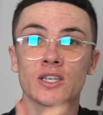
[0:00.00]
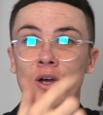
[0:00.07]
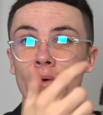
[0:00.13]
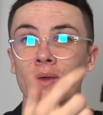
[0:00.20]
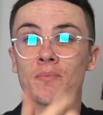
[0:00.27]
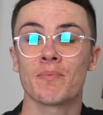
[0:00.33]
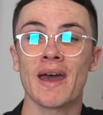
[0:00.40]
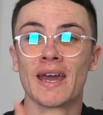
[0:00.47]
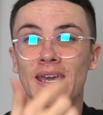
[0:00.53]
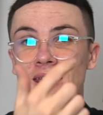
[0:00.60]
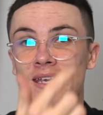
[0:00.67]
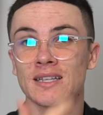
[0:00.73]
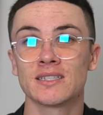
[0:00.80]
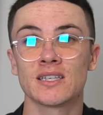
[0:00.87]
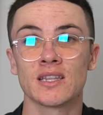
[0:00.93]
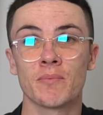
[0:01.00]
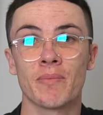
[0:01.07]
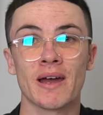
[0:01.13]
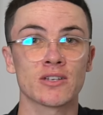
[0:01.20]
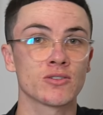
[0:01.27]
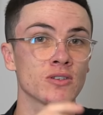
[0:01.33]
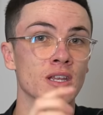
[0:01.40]
going back into the
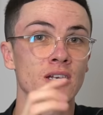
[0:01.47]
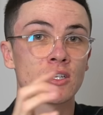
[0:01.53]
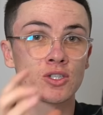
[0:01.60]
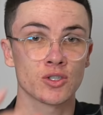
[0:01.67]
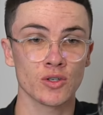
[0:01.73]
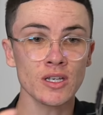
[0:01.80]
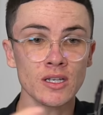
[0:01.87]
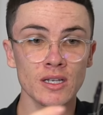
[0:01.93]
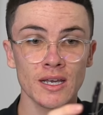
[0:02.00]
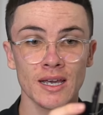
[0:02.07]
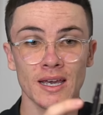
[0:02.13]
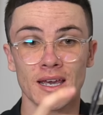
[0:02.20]
battery that it shouldn't,